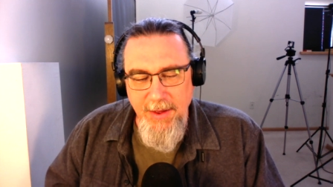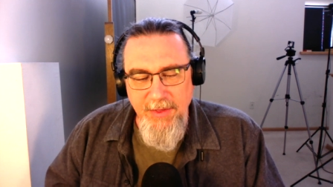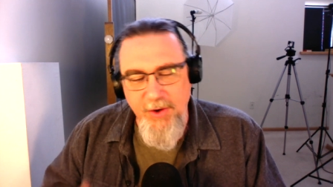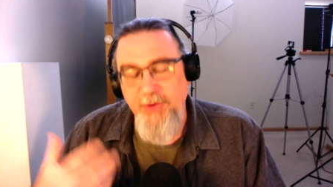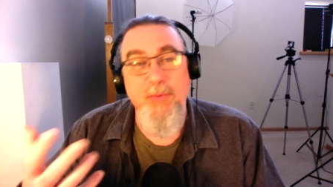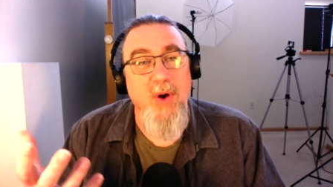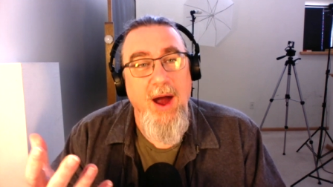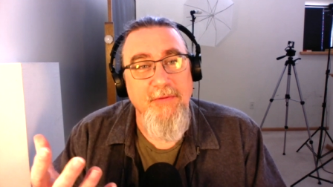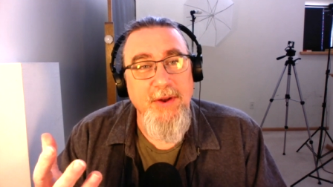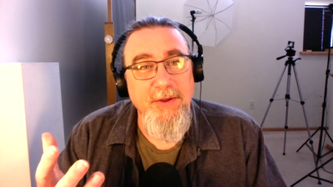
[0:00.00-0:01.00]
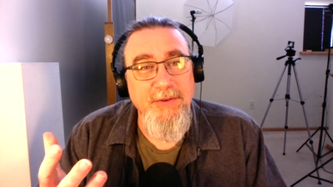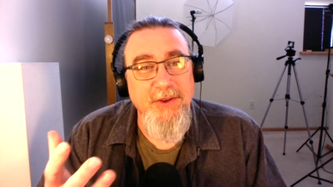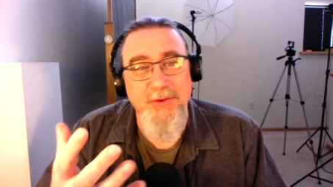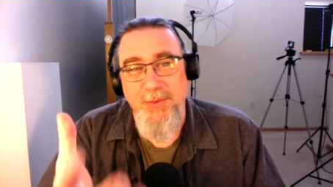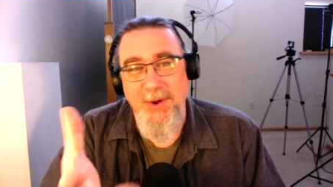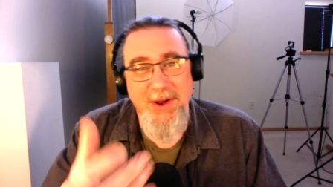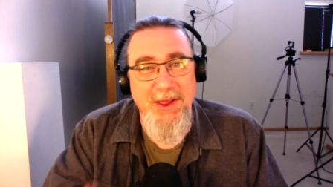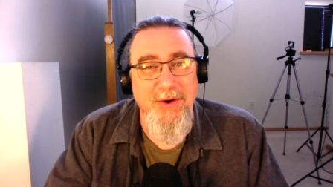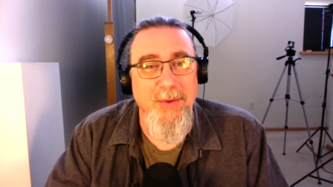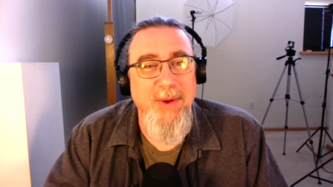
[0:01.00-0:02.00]
there's providence, as we're going to
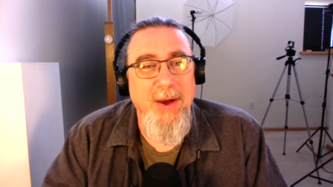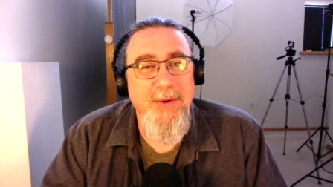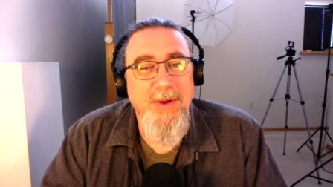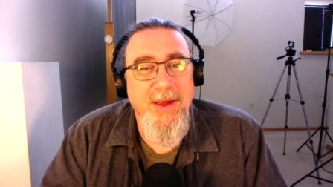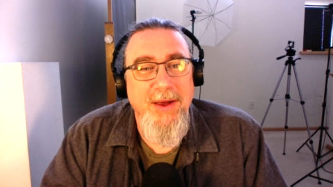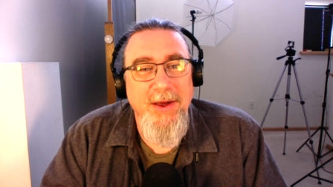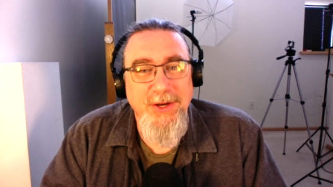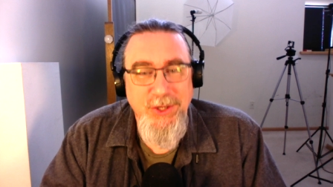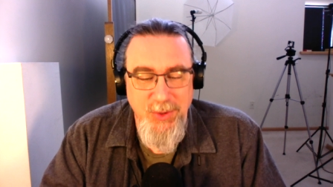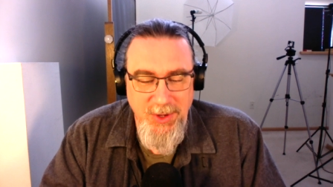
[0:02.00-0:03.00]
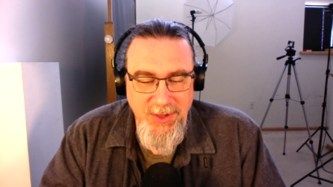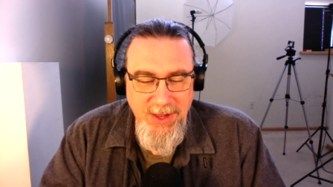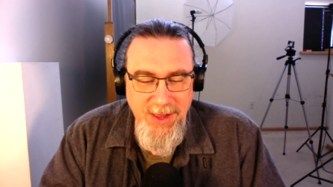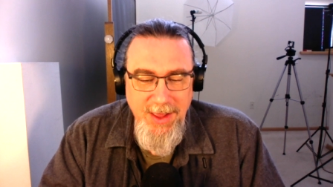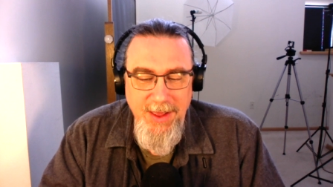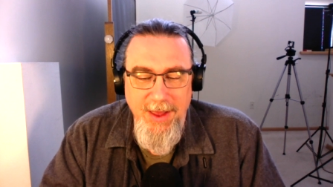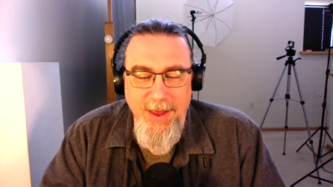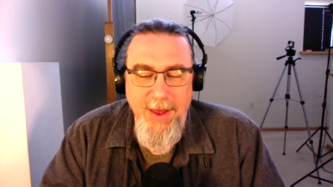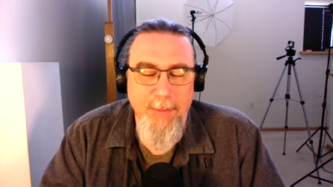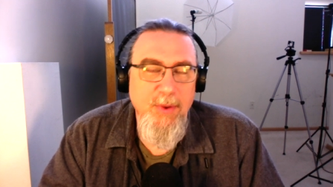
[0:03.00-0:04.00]
hear about shortly,
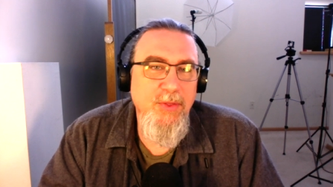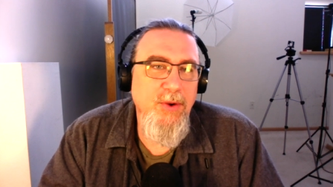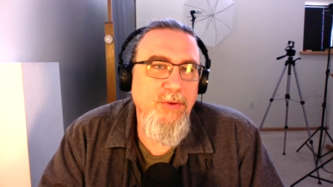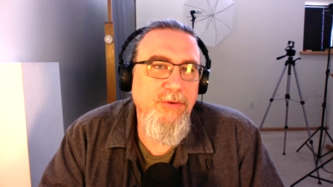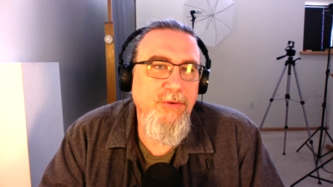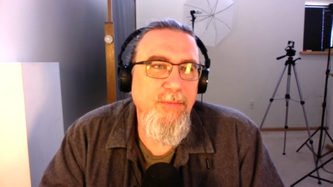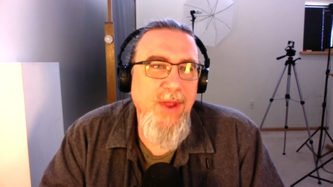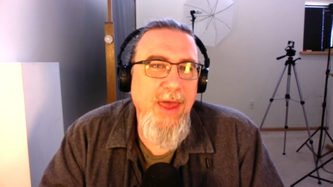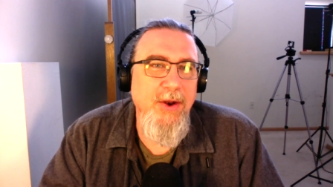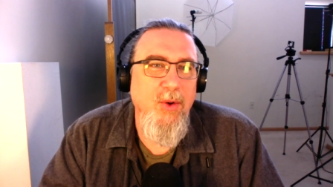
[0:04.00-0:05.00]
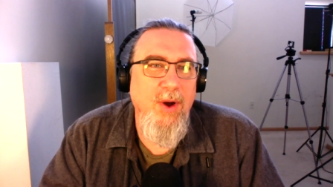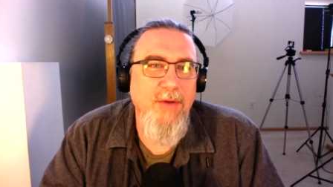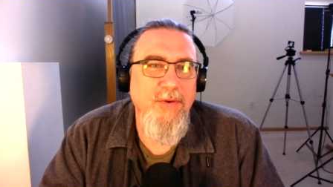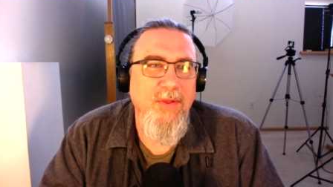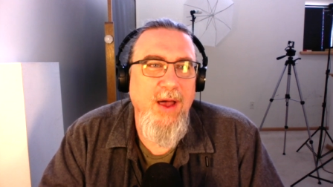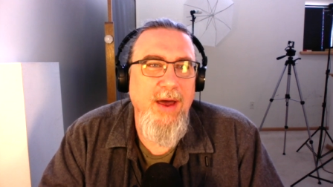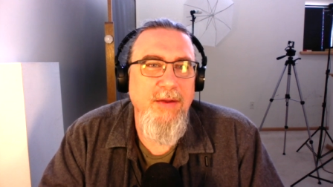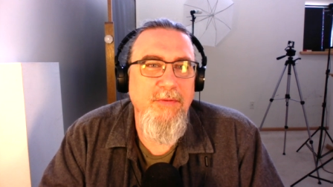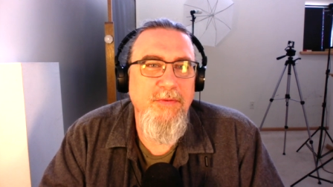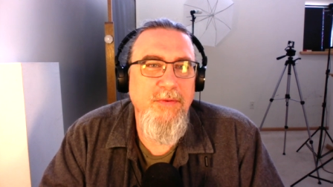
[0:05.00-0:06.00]
but there's not an awful lot
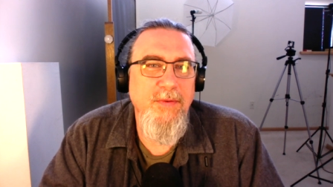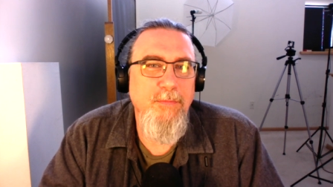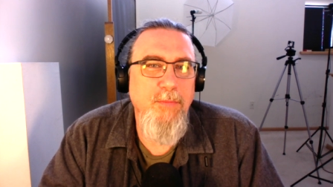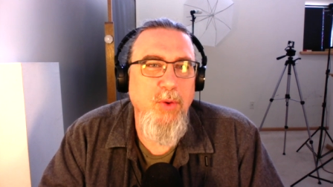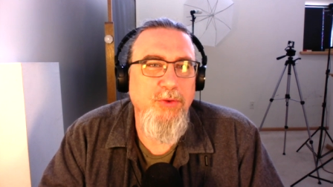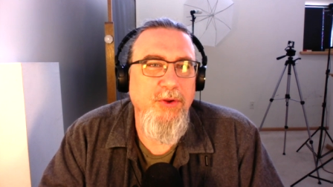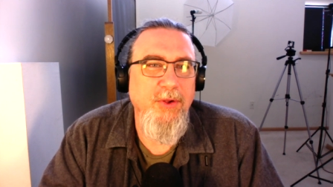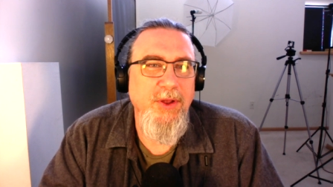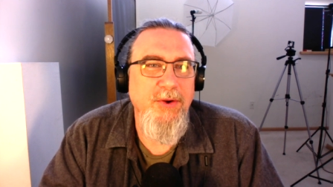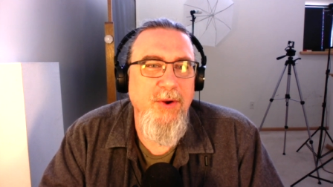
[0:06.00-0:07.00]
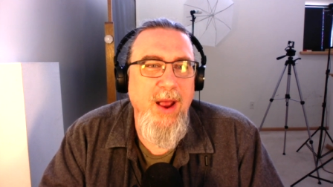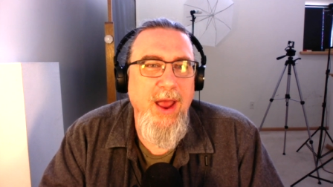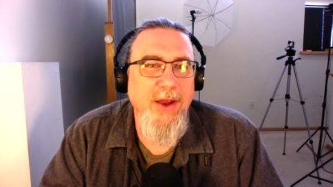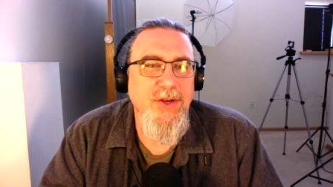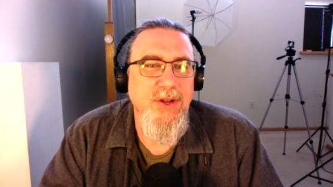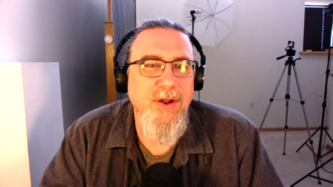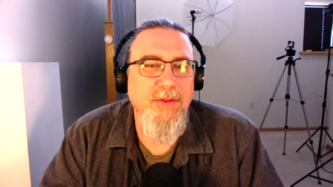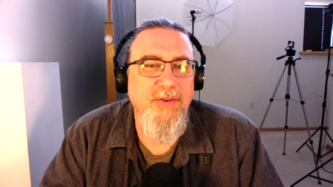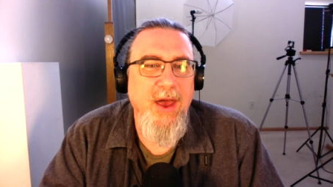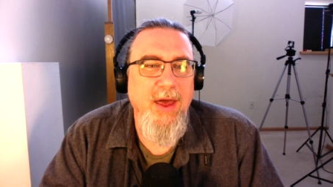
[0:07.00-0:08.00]
of personal interaction.
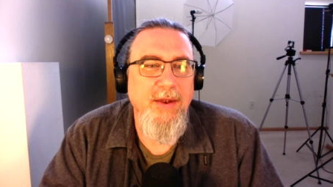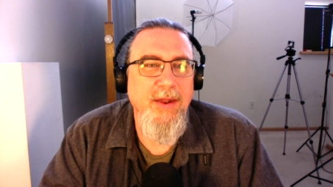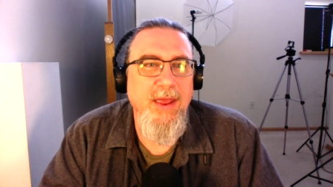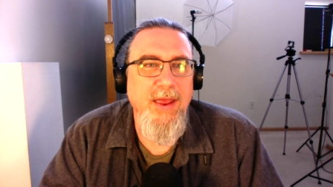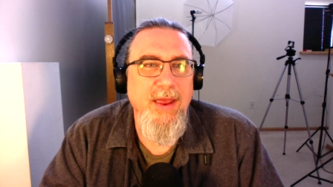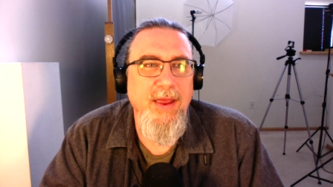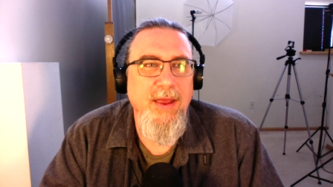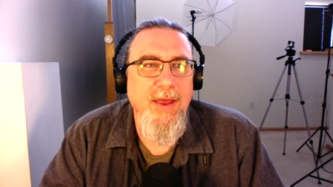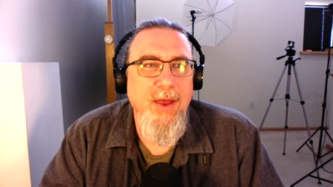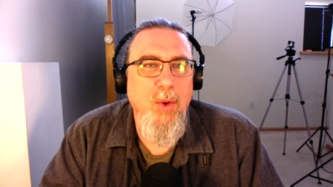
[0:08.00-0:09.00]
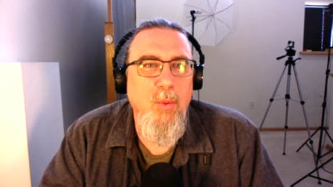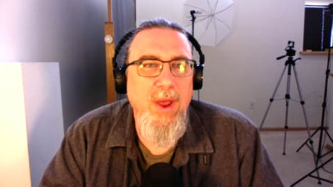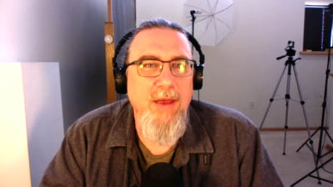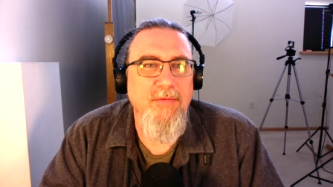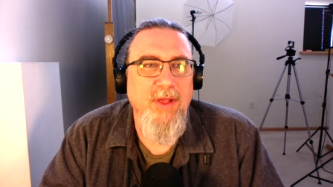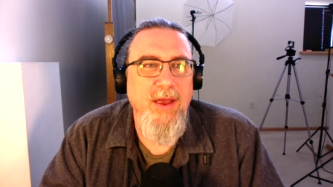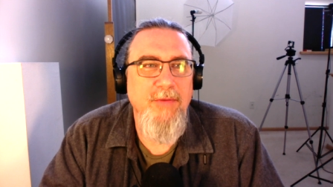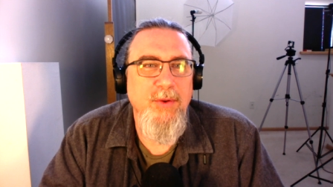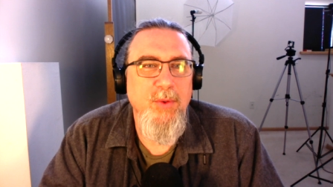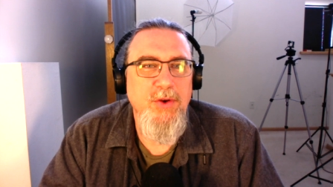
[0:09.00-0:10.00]
It's not a way of
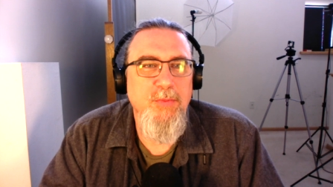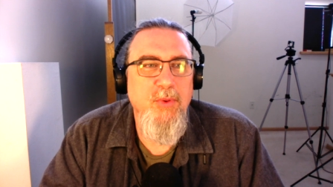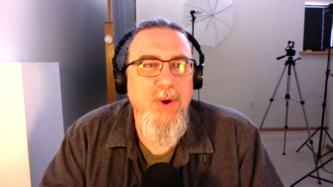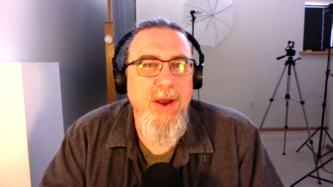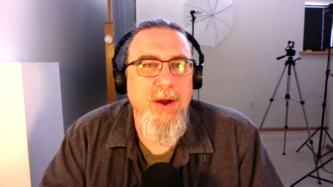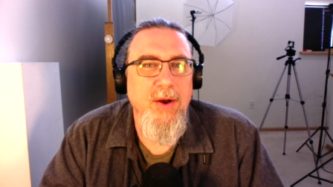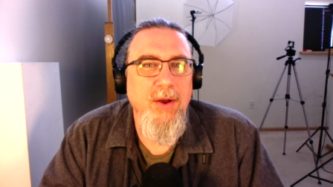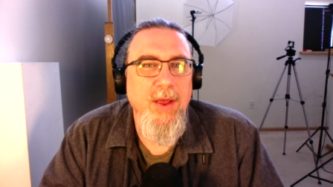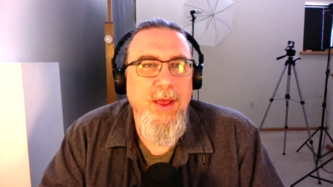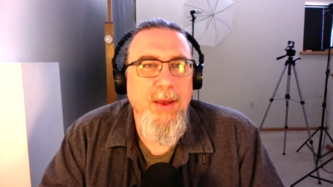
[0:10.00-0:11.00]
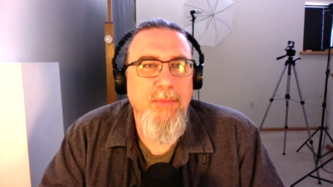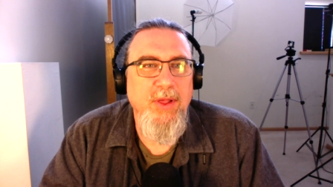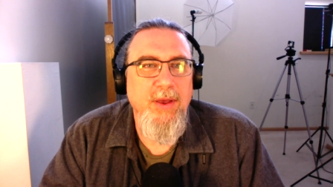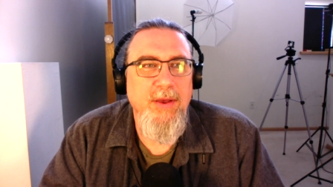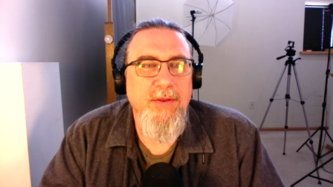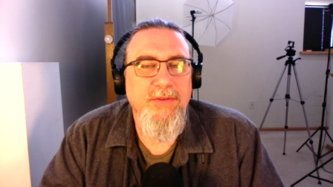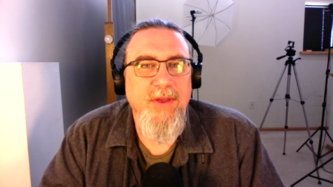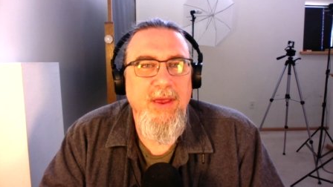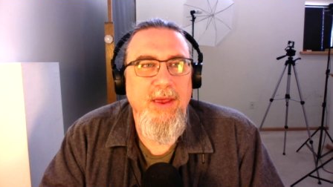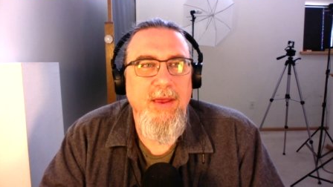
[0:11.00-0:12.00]
life in which prayer plays
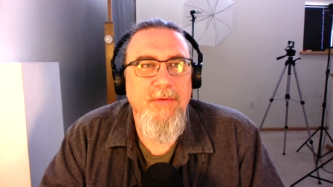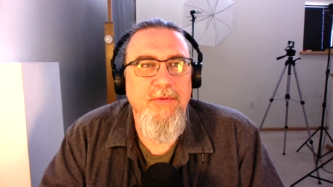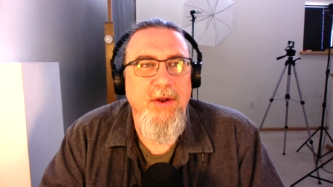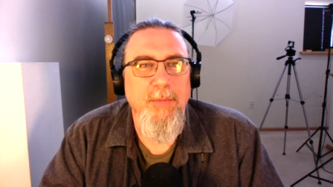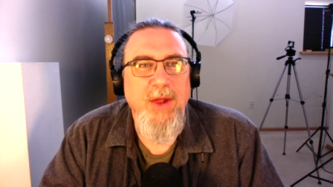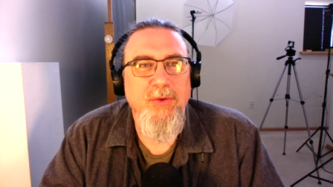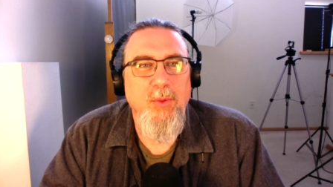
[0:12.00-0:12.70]
a fundamental